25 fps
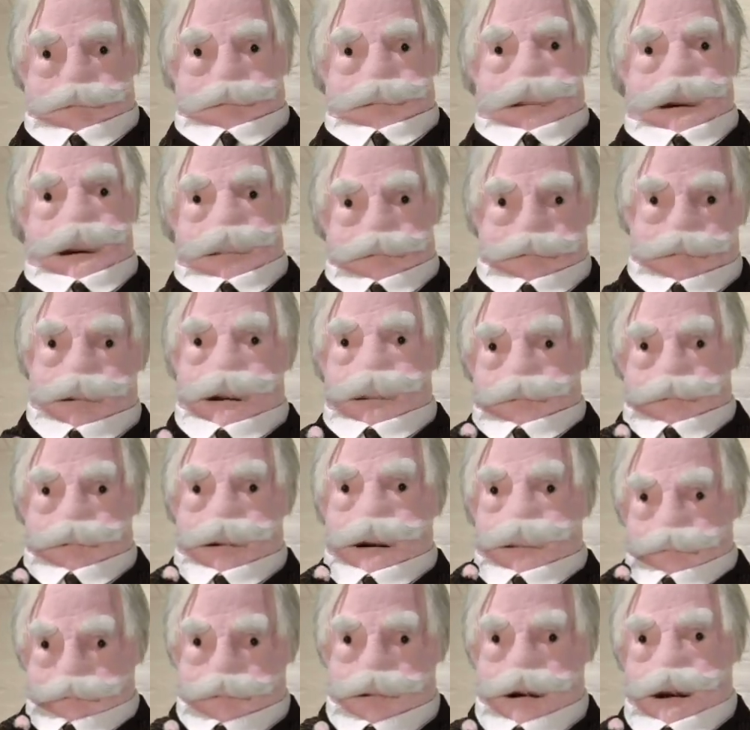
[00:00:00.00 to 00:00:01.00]
For
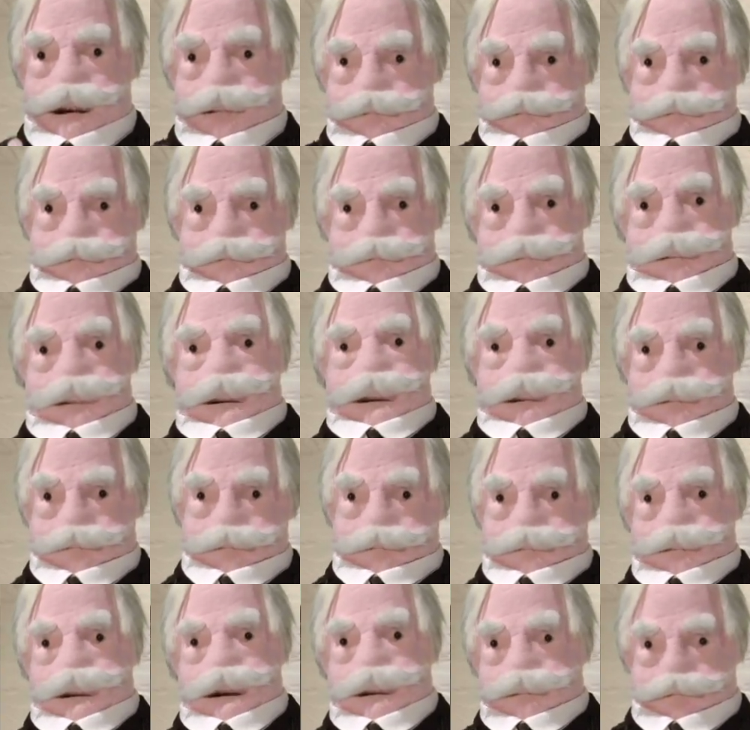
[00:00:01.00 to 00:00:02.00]
example,
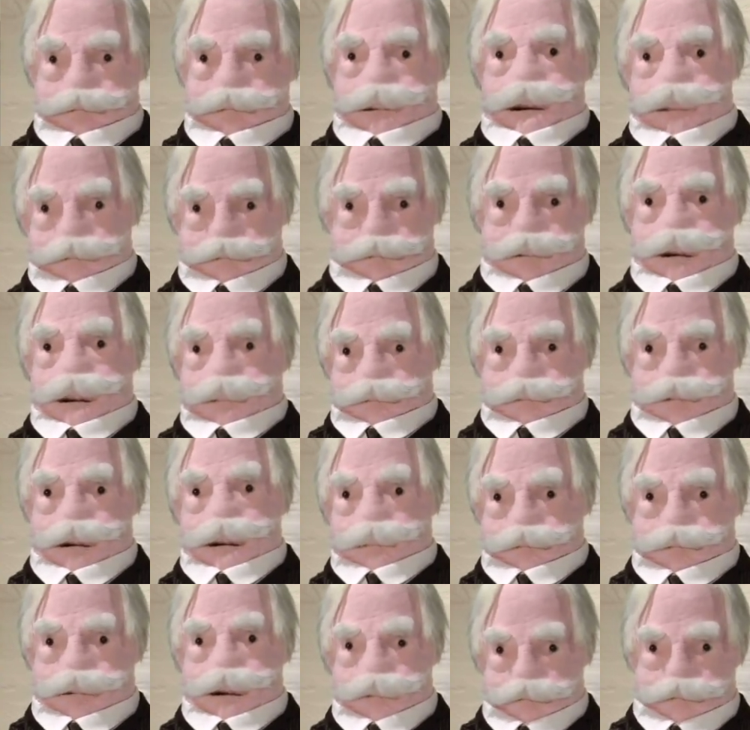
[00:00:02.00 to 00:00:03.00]
if a trader thinks
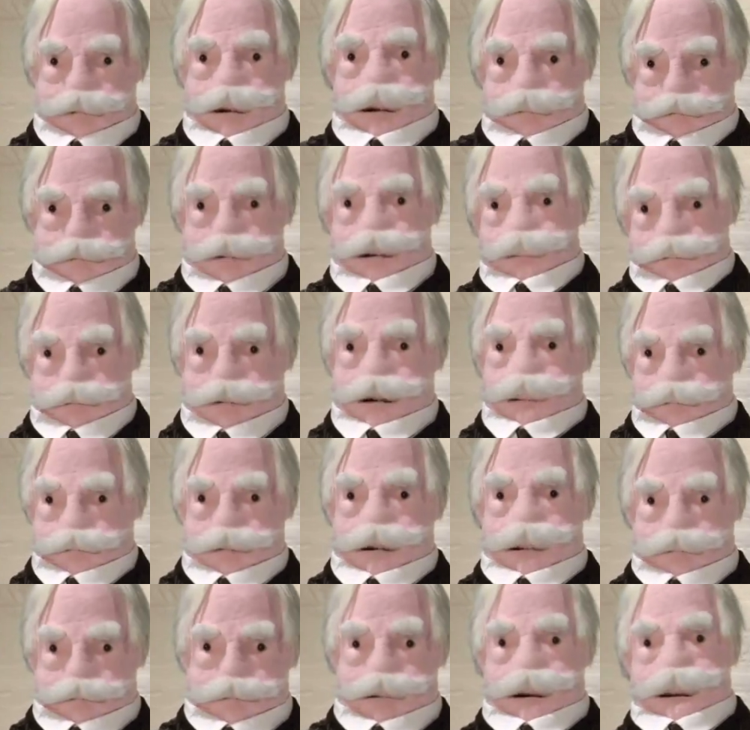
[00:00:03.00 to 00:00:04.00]
the price of bananas
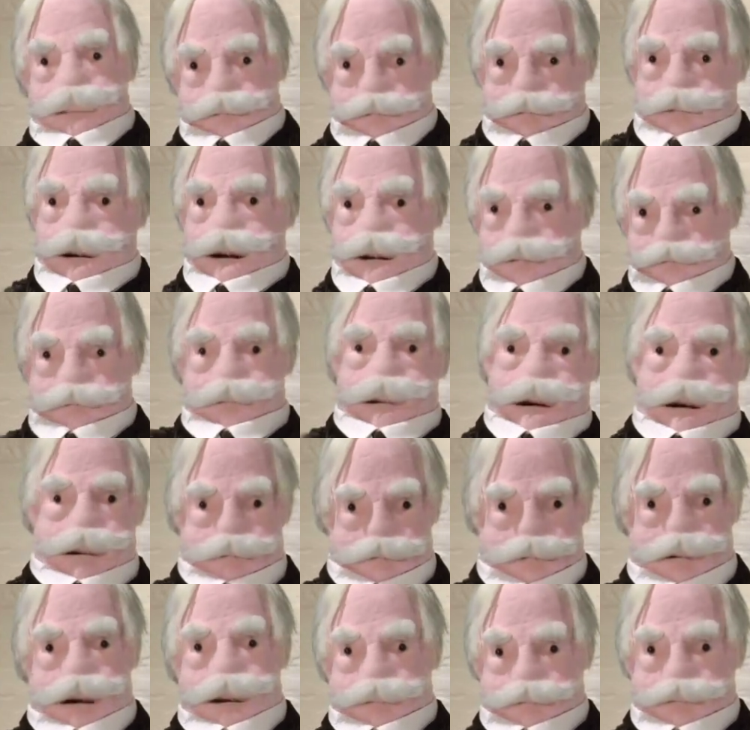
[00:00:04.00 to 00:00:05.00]
is rising from
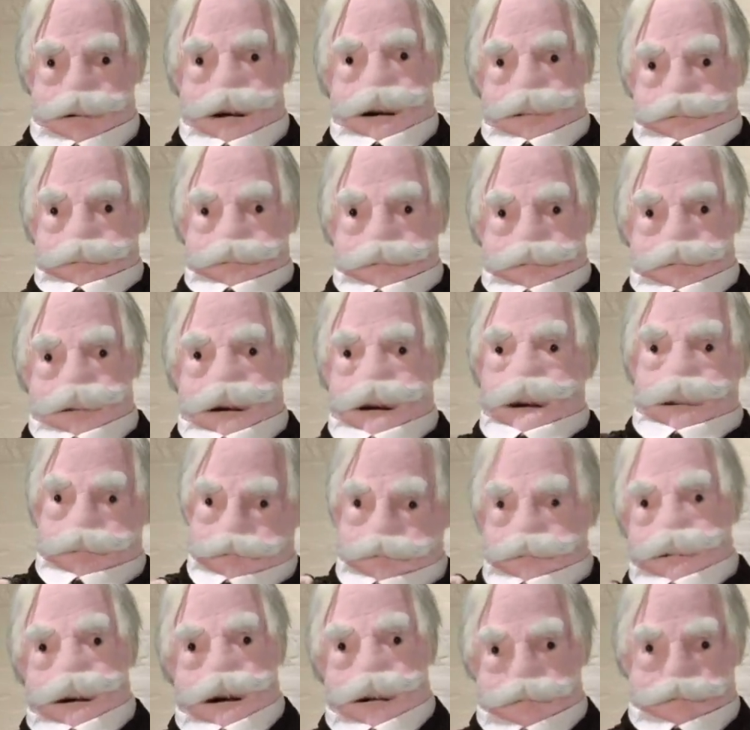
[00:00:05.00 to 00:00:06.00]
£100 a bunch, he
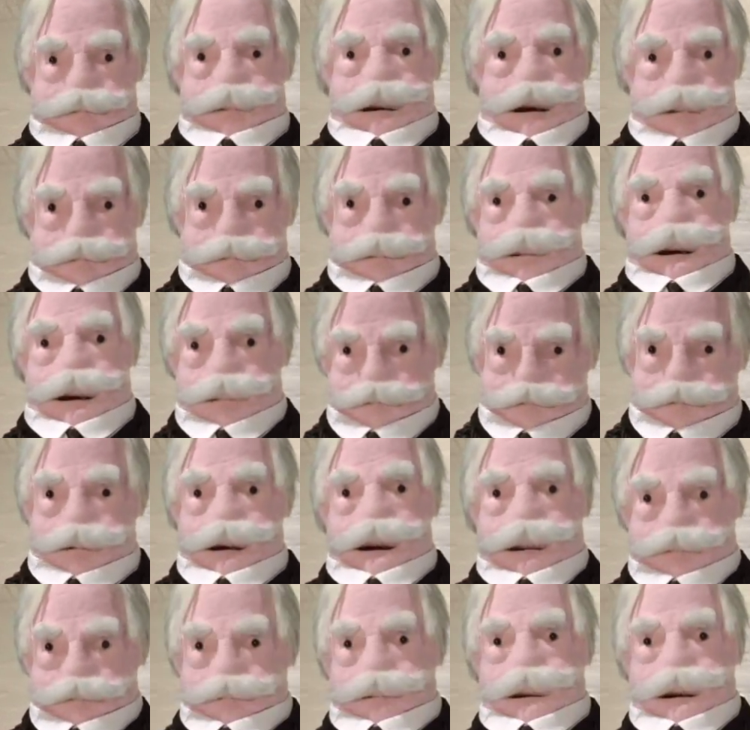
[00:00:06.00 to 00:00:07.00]
might promise to buy
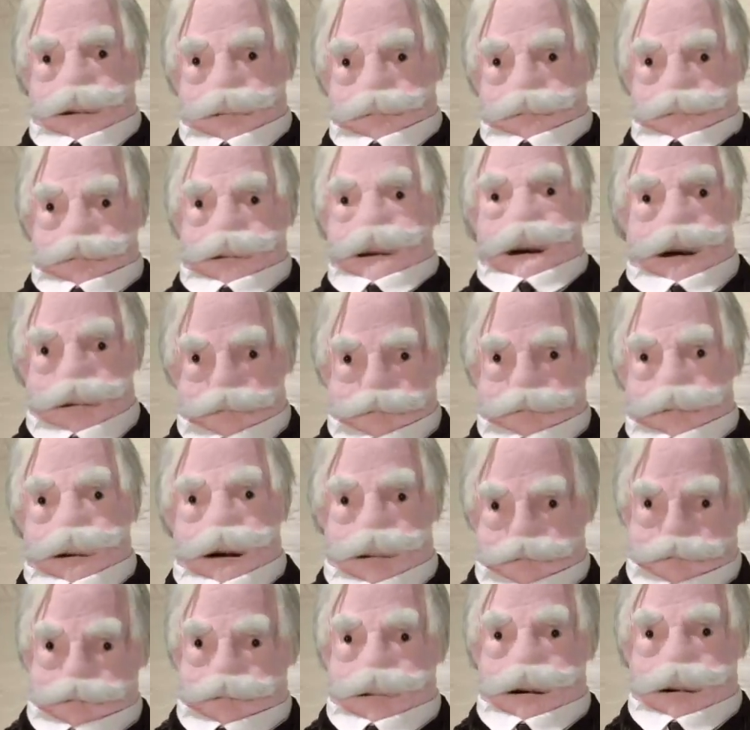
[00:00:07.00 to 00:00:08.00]
bananas at
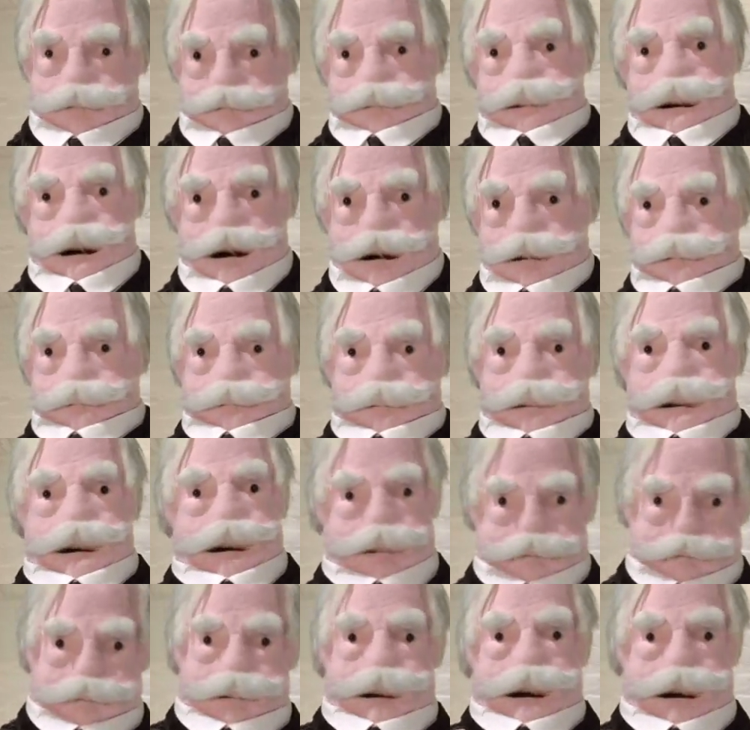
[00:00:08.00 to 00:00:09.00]
£100 a bunch
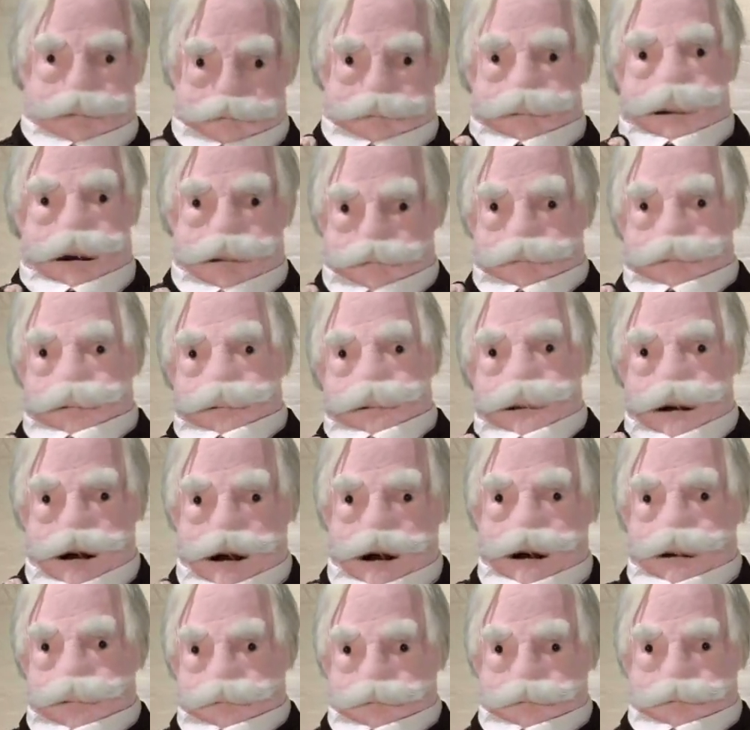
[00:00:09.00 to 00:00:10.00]
in 3 months'
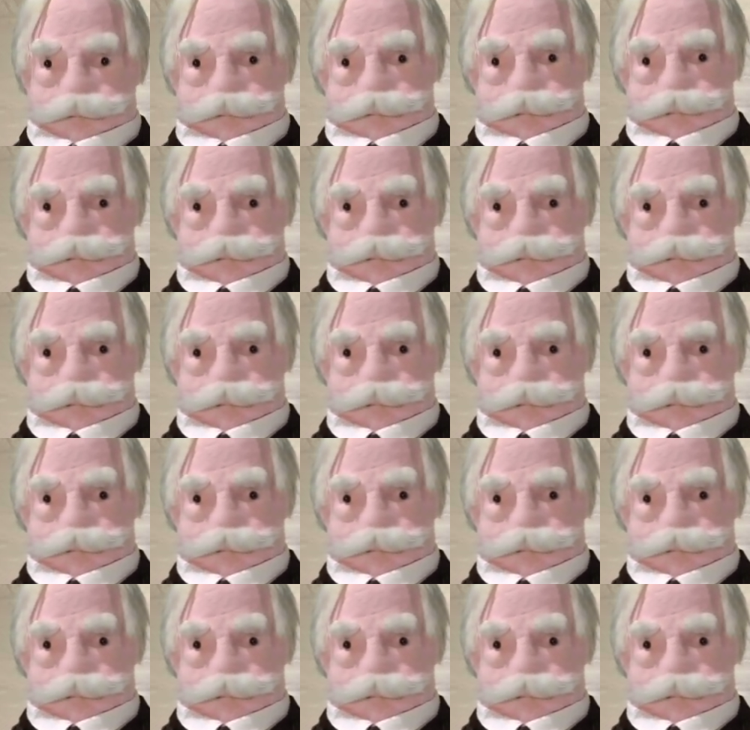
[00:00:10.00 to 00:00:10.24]
time.